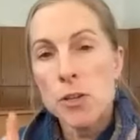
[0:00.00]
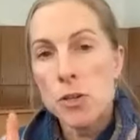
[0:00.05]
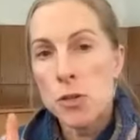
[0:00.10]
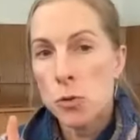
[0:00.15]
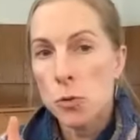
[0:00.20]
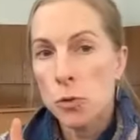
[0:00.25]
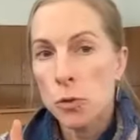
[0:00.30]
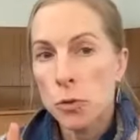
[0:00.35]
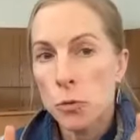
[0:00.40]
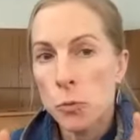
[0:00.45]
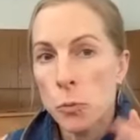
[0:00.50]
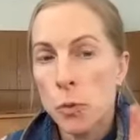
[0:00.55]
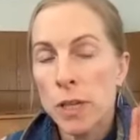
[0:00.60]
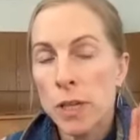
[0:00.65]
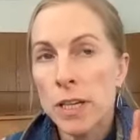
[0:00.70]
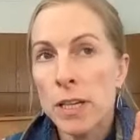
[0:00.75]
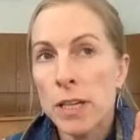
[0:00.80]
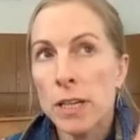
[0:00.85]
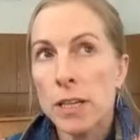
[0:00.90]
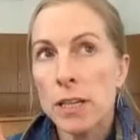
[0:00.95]
our school,
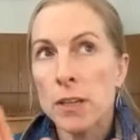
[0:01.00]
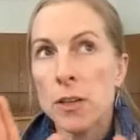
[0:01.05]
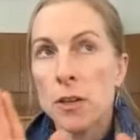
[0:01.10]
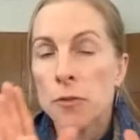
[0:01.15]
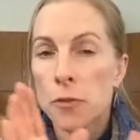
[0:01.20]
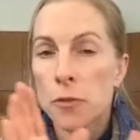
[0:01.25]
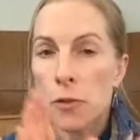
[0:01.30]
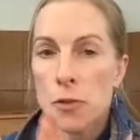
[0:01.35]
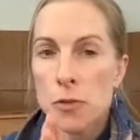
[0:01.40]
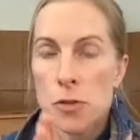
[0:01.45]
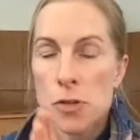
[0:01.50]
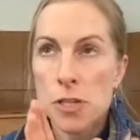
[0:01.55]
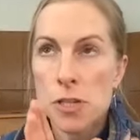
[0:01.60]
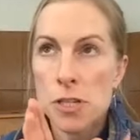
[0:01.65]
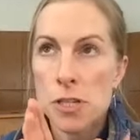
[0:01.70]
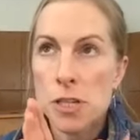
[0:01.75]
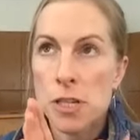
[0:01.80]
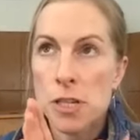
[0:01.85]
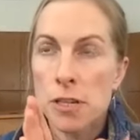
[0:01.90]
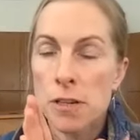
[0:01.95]
the
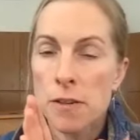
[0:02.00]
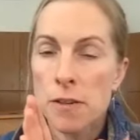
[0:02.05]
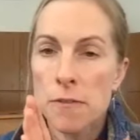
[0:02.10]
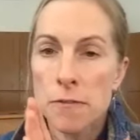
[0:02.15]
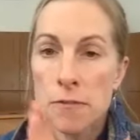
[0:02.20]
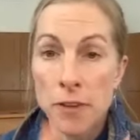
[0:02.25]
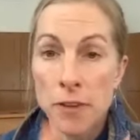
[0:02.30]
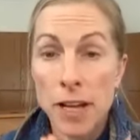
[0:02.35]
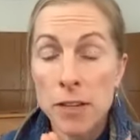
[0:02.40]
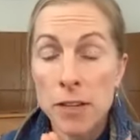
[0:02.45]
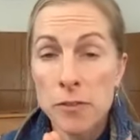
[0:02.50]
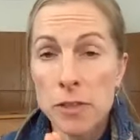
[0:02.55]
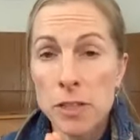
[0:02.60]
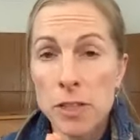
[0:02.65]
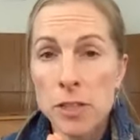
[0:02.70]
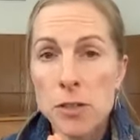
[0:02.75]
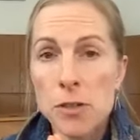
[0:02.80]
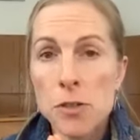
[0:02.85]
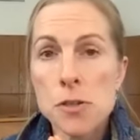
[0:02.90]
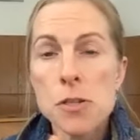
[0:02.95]
first 5
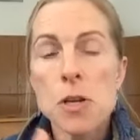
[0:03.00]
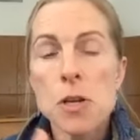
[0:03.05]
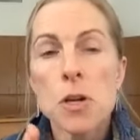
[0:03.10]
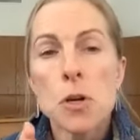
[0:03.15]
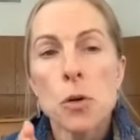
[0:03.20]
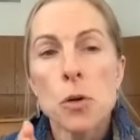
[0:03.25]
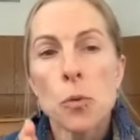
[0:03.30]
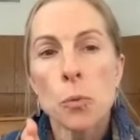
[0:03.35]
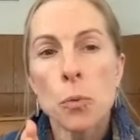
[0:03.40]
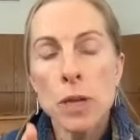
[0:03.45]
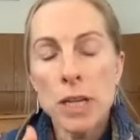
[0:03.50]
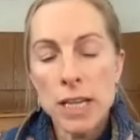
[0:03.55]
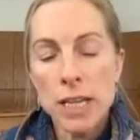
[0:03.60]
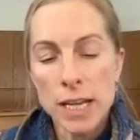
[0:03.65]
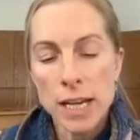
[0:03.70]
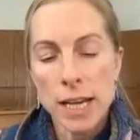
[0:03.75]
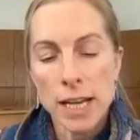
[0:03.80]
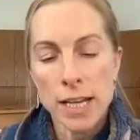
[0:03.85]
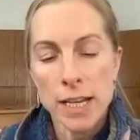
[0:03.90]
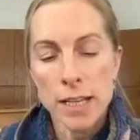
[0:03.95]
years,
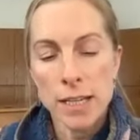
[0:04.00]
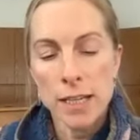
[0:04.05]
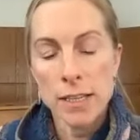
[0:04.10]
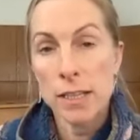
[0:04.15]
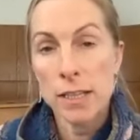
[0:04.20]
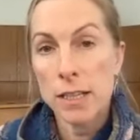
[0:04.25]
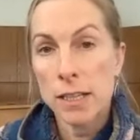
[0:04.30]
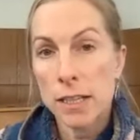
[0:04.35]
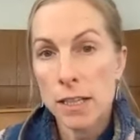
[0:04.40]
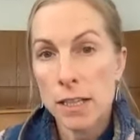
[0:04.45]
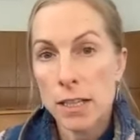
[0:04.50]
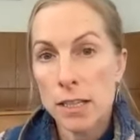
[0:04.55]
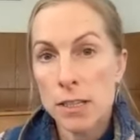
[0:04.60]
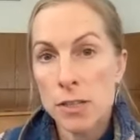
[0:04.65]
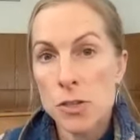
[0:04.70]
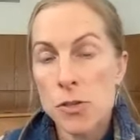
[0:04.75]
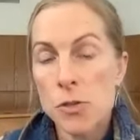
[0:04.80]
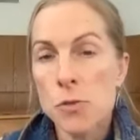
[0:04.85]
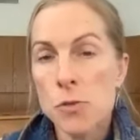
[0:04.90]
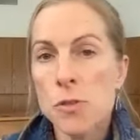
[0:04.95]
we had
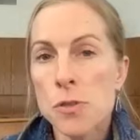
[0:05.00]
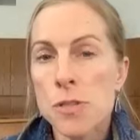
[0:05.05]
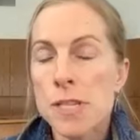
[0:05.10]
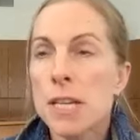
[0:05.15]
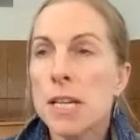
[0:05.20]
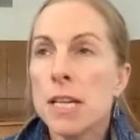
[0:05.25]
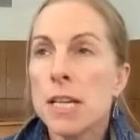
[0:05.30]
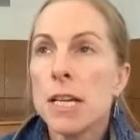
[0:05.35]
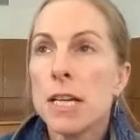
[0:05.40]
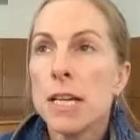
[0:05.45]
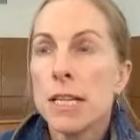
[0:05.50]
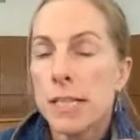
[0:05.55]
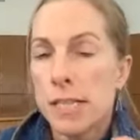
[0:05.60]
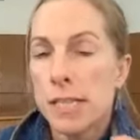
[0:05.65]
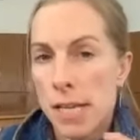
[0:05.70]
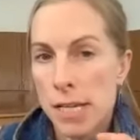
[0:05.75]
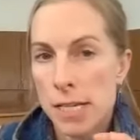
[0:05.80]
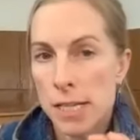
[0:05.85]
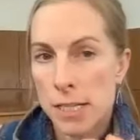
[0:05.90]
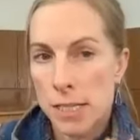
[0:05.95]
students
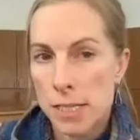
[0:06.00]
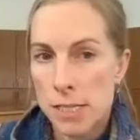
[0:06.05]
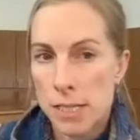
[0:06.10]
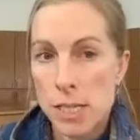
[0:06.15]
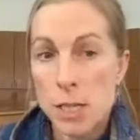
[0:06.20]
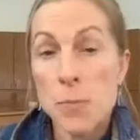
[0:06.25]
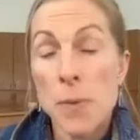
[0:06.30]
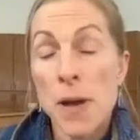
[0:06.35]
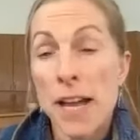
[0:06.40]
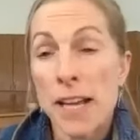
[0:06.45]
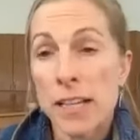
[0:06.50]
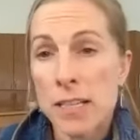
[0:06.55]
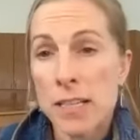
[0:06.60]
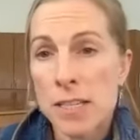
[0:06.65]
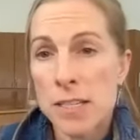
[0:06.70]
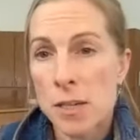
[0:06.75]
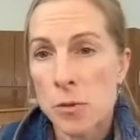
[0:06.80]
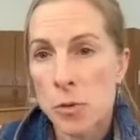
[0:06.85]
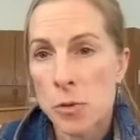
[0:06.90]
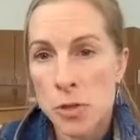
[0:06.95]
take seed
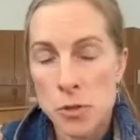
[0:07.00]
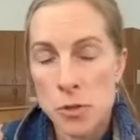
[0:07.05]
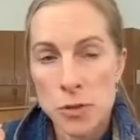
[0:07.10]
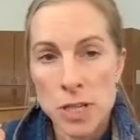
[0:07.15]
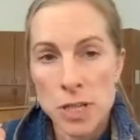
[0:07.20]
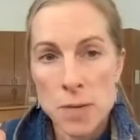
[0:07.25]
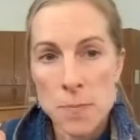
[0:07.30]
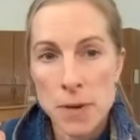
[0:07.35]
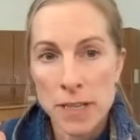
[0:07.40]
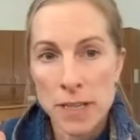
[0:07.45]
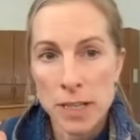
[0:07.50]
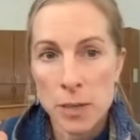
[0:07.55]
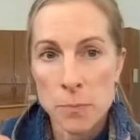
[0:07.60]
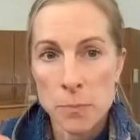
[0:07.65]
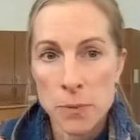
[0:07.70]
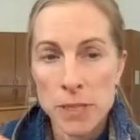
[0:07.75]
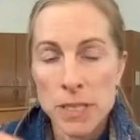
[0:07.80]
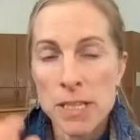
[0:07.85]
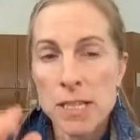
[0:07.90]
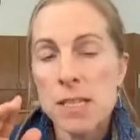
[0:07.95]
packets that were donated by
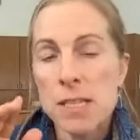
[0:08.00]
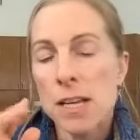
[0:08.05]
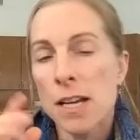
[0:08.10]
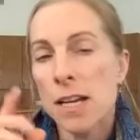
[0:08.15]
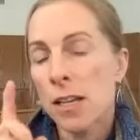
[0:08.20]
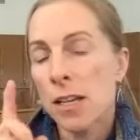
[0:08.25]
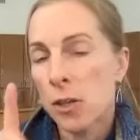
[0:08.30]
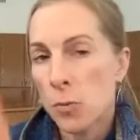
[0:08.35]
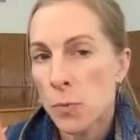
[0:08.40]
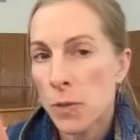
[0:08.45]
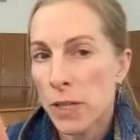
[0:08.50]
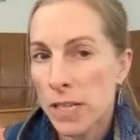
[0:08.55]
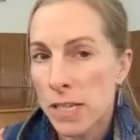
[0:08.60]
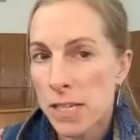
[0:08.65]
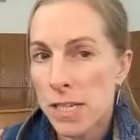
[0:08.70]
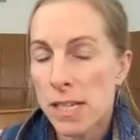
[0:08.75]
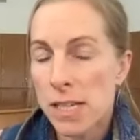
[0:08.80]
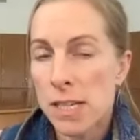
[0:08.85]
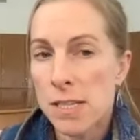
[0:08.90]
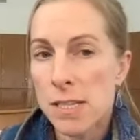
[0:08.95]
companies. Another place
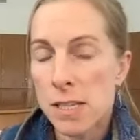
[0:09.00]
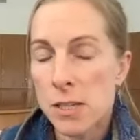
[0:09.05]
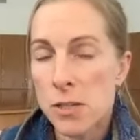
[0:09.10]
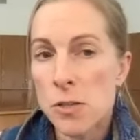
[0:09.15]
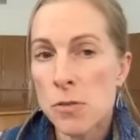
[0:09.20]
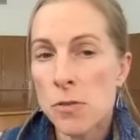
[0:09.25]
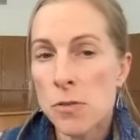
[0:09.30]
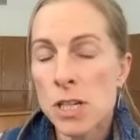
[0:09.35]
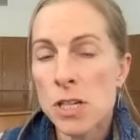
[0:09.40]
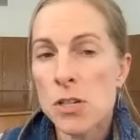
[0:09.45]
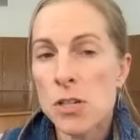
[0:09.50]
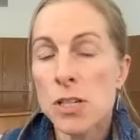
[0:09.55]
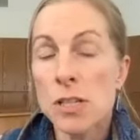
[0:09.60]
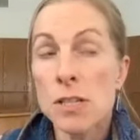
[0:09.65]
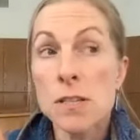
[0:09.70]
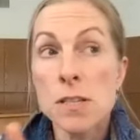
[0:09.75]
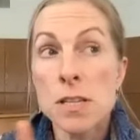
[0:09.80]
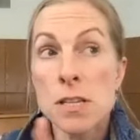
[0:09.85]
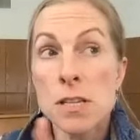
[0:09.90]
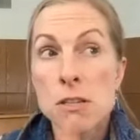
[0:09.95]
to get seed
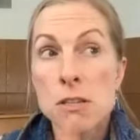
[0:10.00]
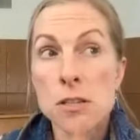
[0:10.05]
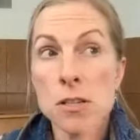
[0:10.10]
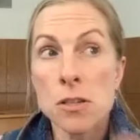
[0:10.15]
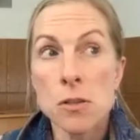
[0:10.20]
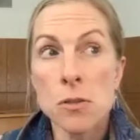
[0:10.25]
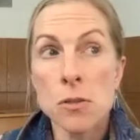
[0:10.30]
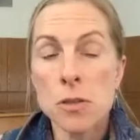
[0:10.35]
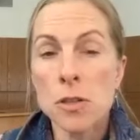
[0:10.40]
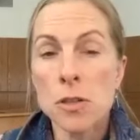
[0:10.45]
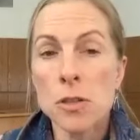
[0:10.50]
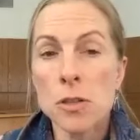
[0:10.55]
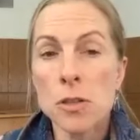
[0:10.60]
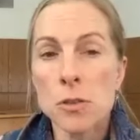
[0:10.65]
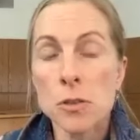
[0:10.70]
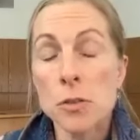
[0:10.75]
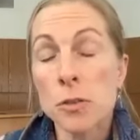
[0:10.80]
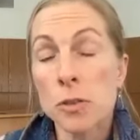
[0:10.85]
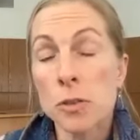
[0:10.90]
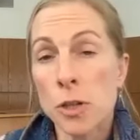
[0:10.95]
donations is to go to your
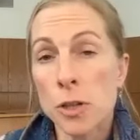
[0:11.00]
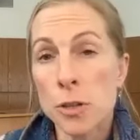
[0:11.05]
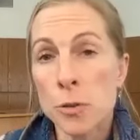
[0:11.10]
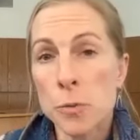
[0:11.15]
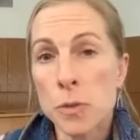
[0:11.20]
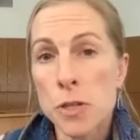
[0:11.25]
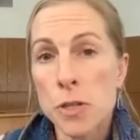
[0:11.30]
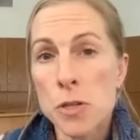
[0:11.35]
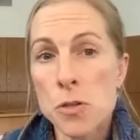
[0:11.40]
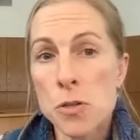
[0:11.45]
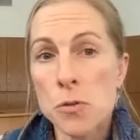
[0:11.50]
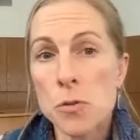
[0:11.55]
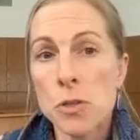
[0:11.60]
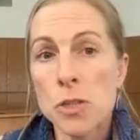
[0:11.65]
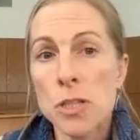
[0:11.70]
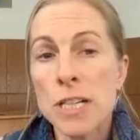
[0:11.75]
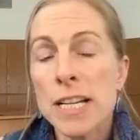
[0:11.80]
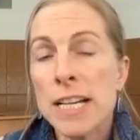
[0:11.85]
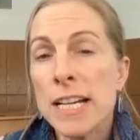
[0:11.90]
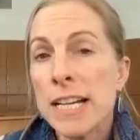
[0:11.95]
local hardware
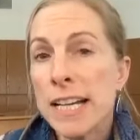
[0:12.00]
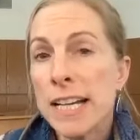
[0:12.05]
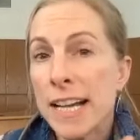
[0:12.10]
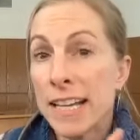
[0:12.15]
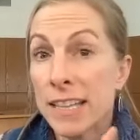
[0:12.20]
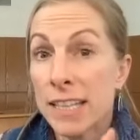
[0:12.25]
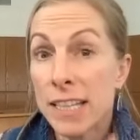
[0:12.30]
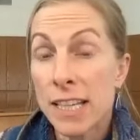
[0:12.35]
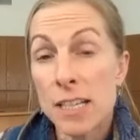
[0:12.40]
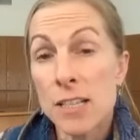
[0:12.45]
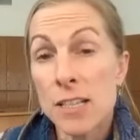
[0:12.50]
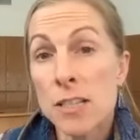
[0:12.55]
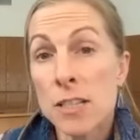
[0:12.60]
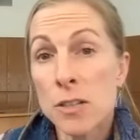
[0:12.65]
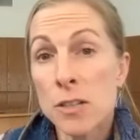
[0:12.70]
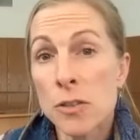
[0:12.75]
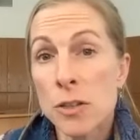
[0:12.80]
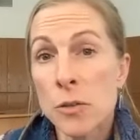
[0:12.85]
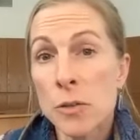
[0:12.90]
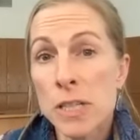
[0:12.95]
store at the end of the
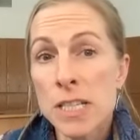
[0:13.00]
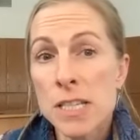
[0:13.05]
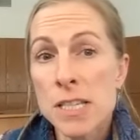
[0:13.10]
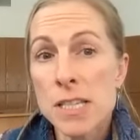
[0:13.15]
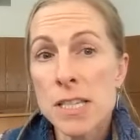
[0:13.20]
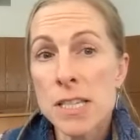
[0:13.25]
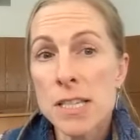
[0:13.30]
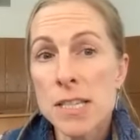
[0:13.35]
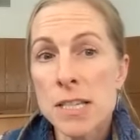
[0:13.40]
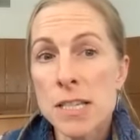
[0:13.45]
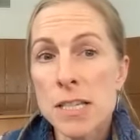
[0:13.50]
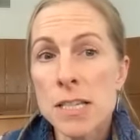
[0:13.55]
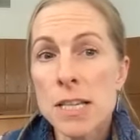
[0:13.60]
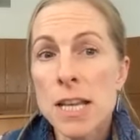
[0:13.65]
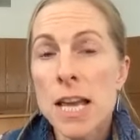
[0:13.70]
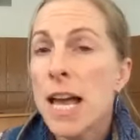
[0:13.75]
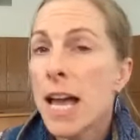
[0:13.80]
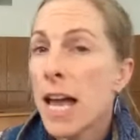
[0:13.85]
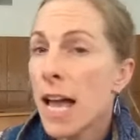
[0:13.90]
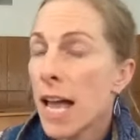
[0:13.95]
growing season